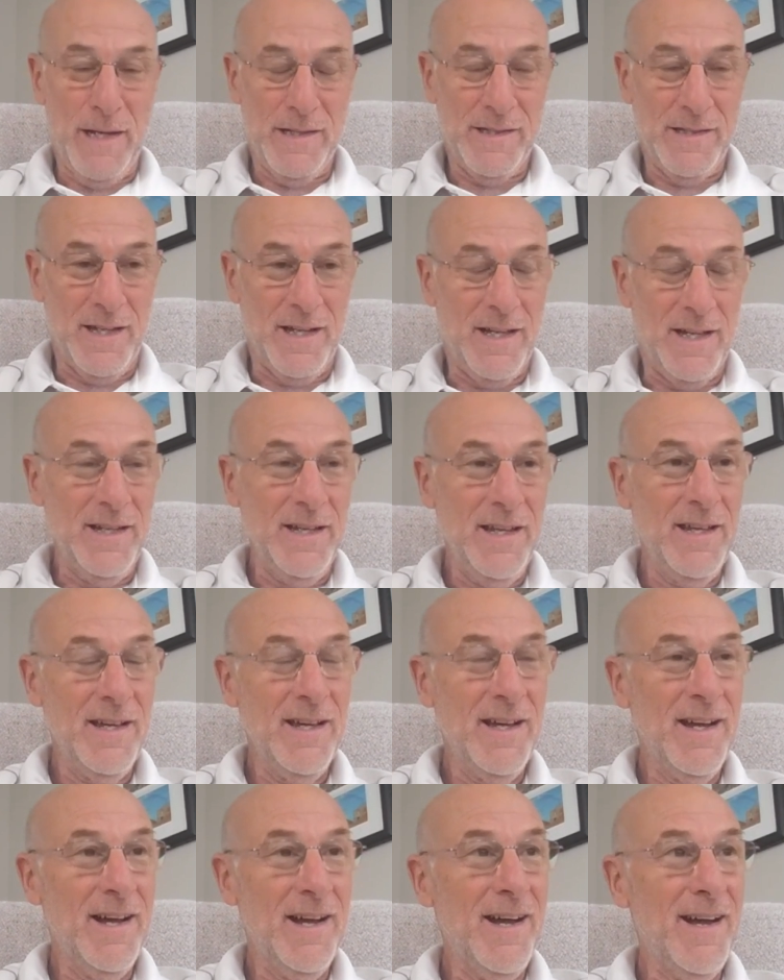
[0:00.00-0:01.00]
son,
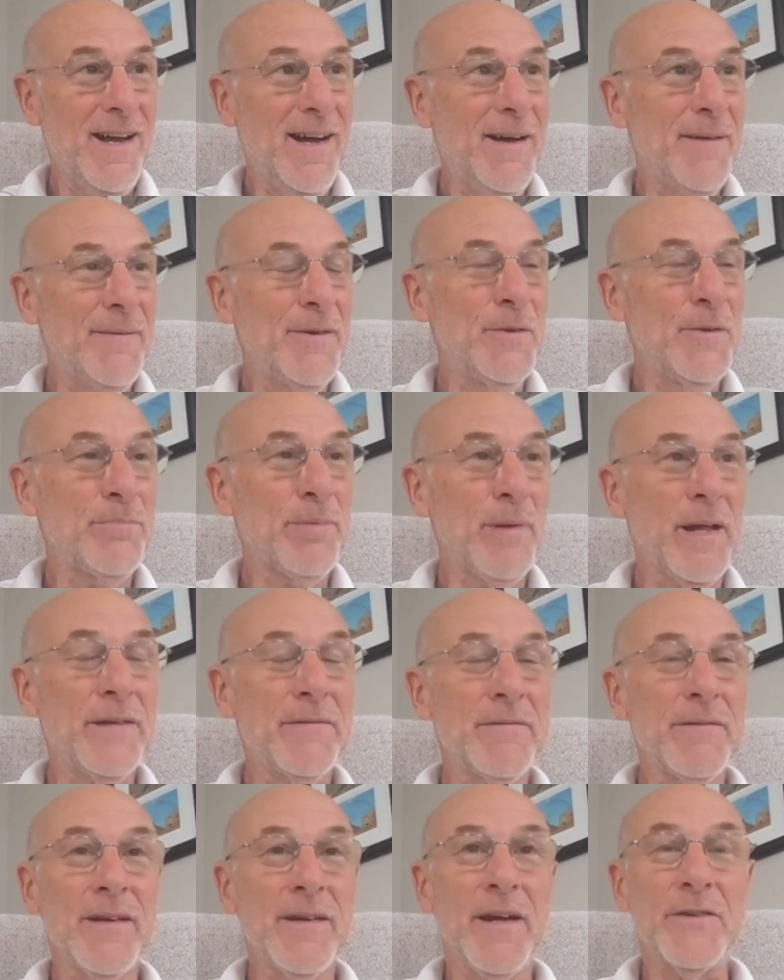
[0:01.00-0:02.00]
who
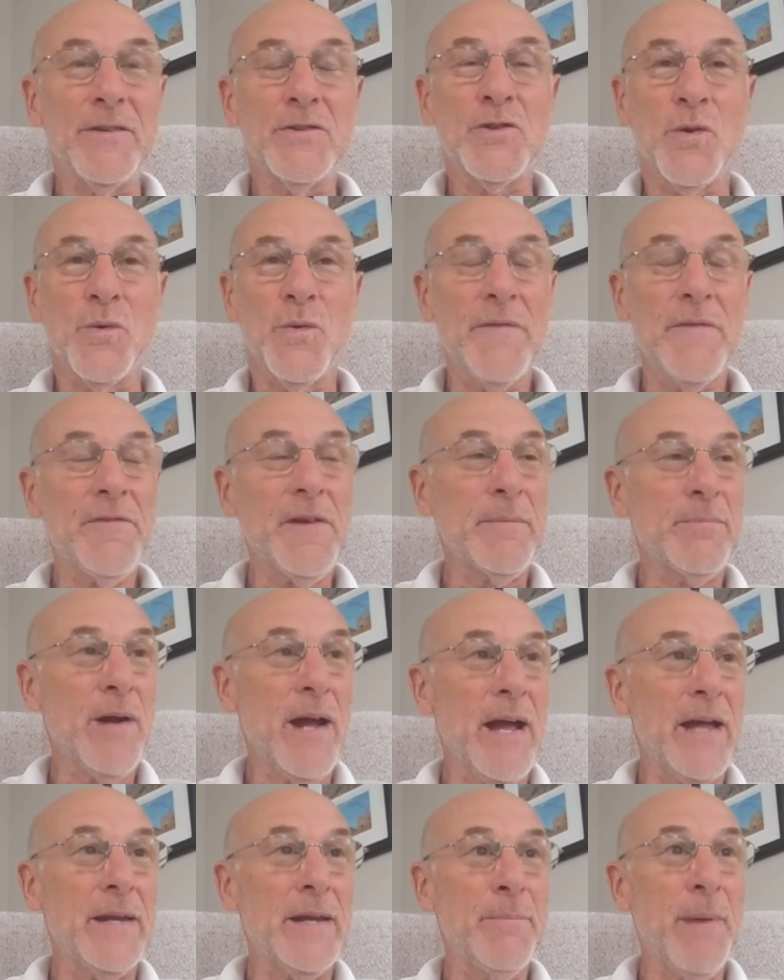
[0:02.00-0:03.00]
played a terrific
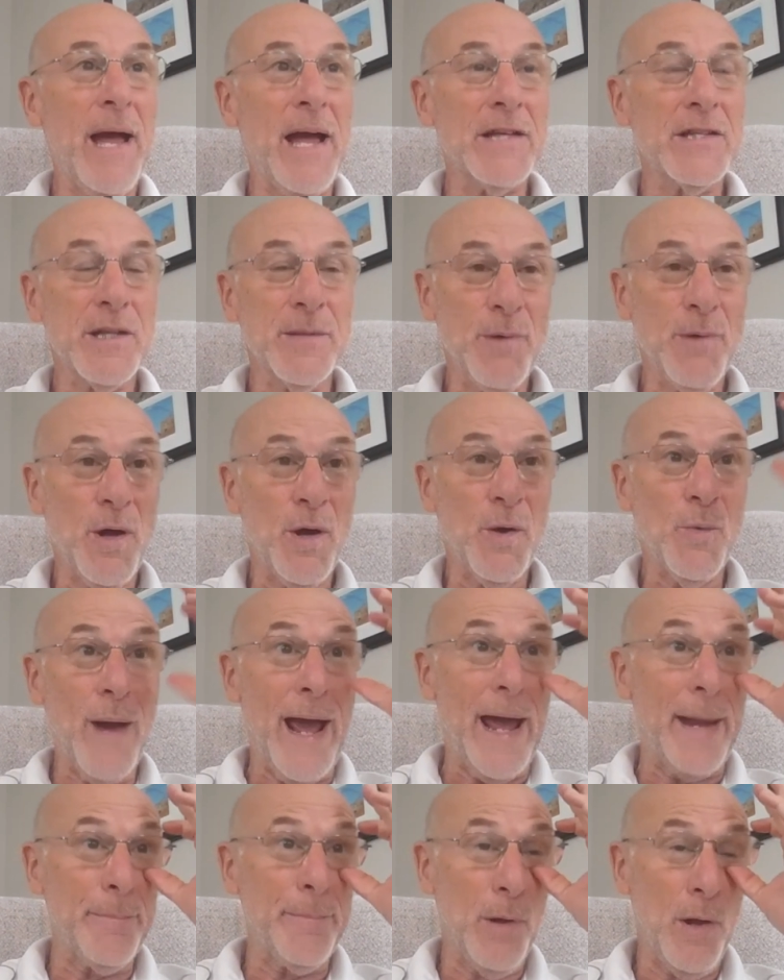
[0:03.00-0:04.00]
brand of basketball,
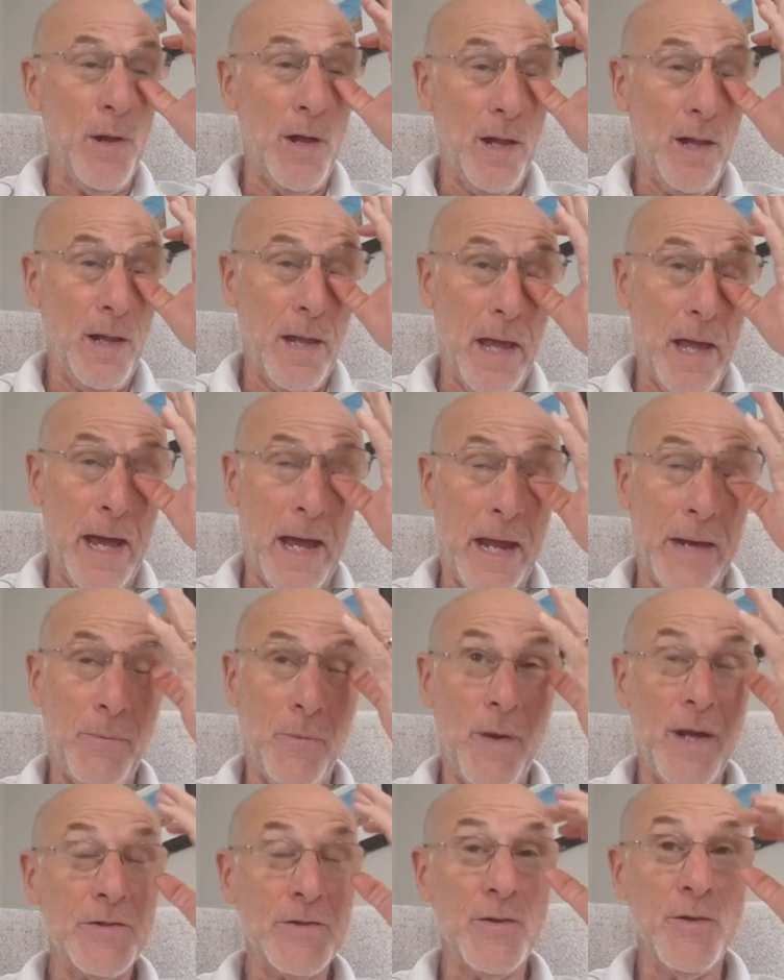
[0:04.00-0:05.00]
rat ball, at
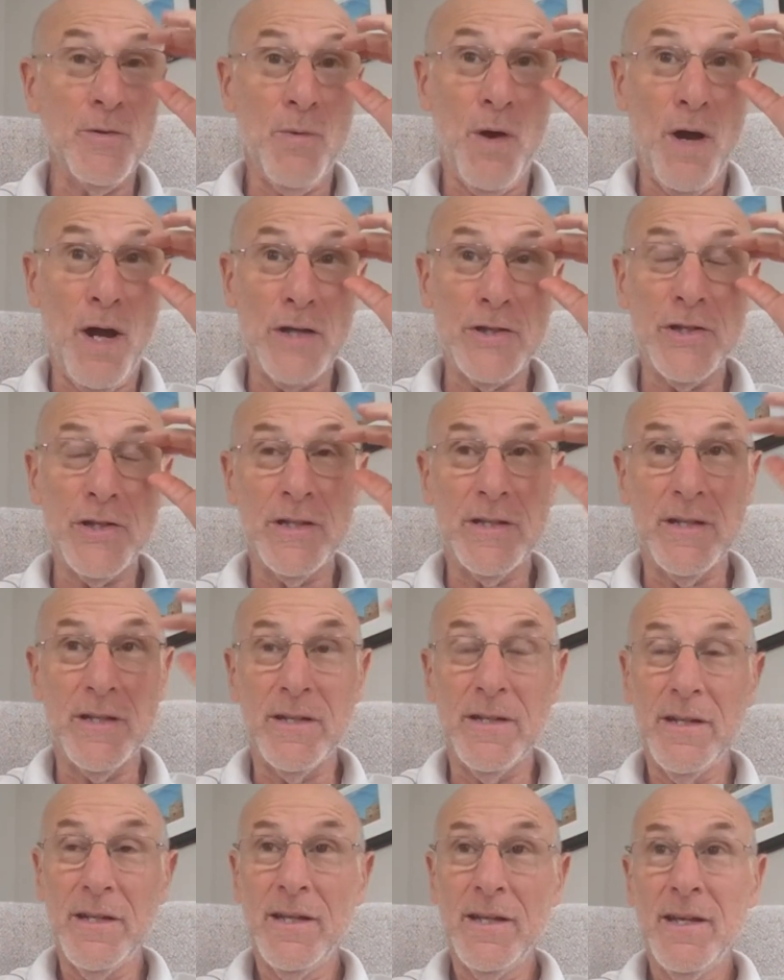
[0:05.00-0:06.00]
Western
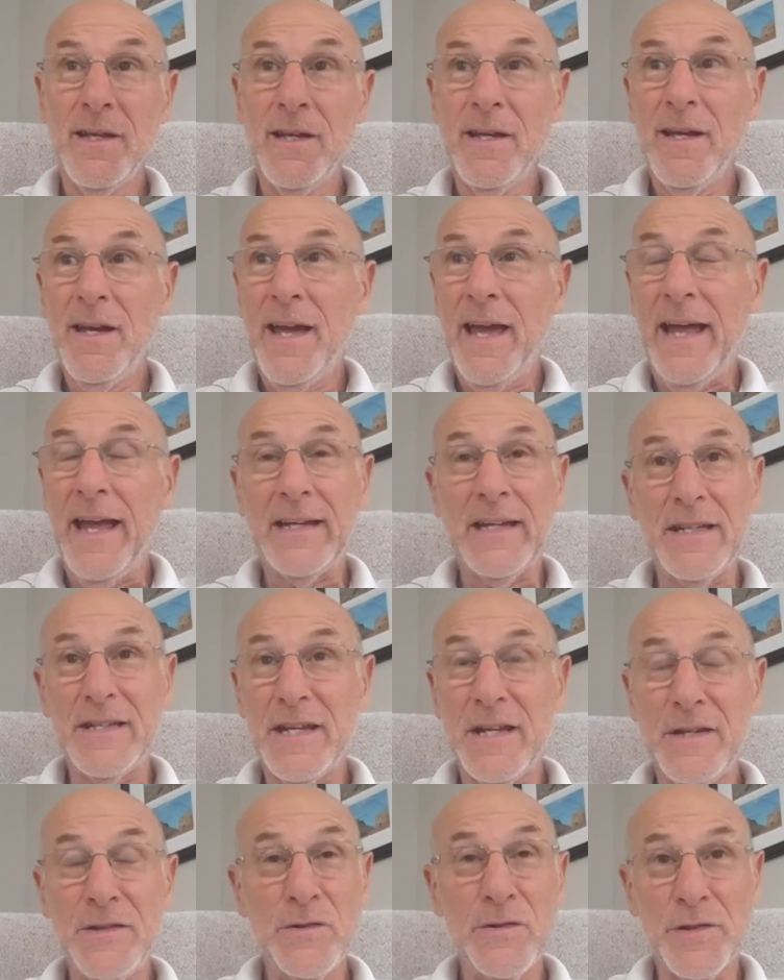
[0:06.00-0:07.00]
Washington, and
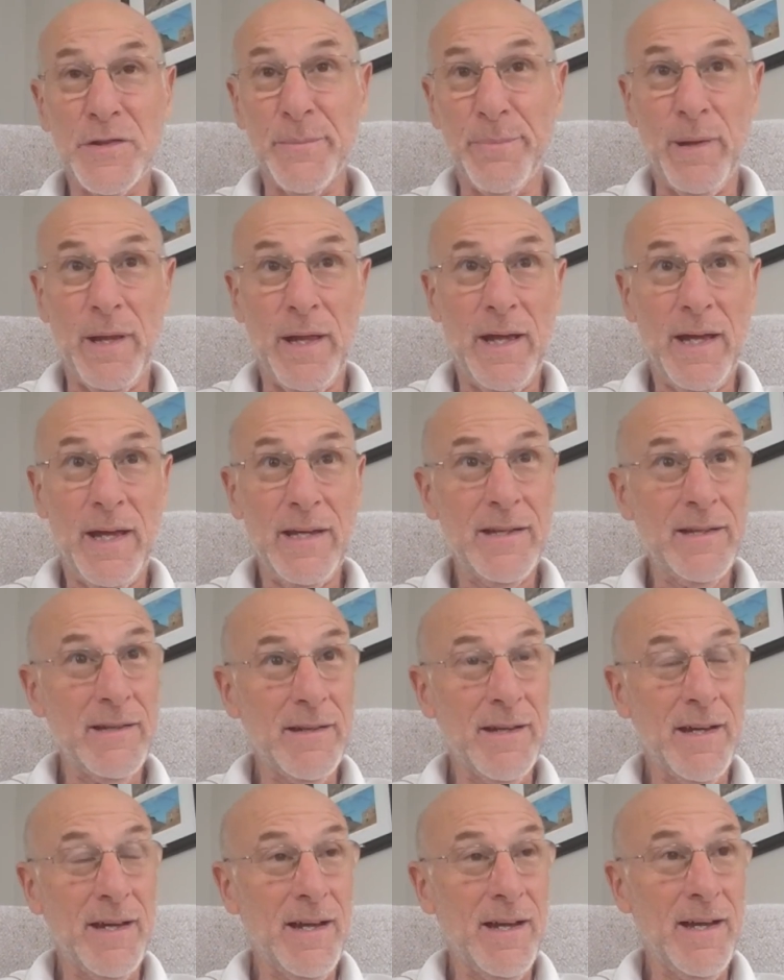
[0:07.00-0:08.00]
continues to play
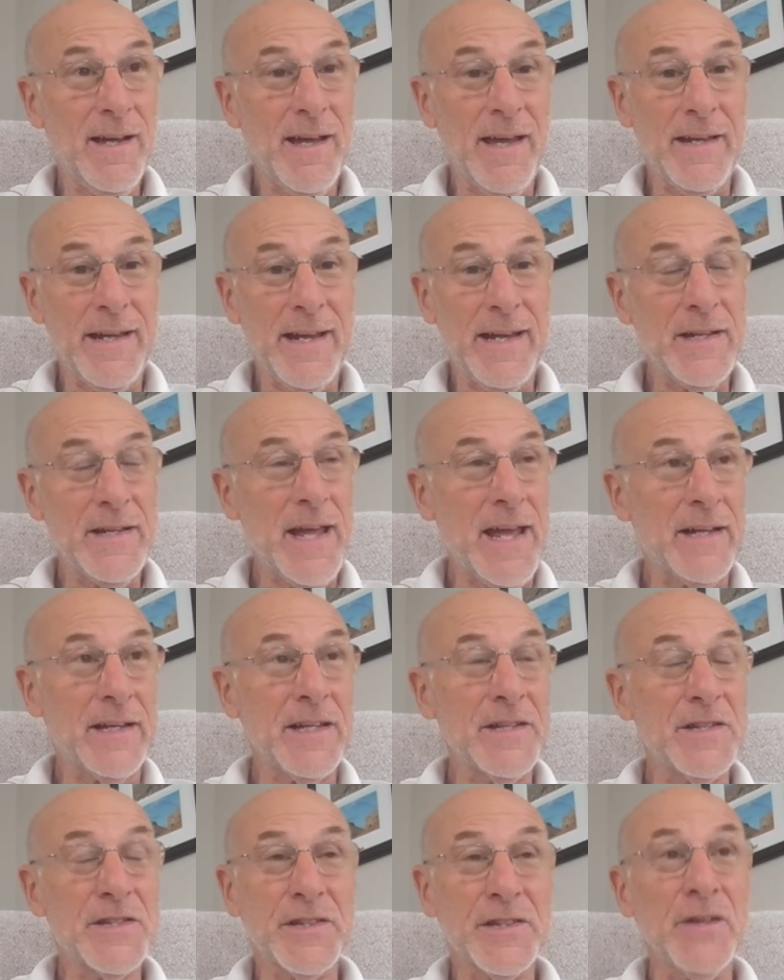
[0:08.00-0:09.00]
and
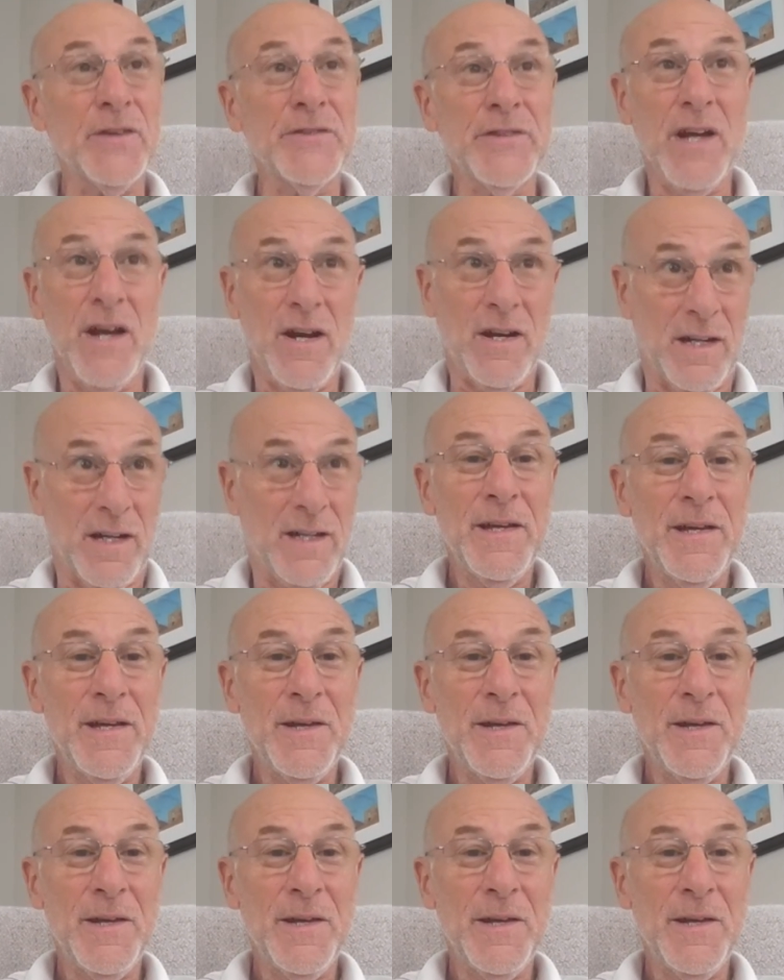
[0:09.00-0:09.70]
can still dunk.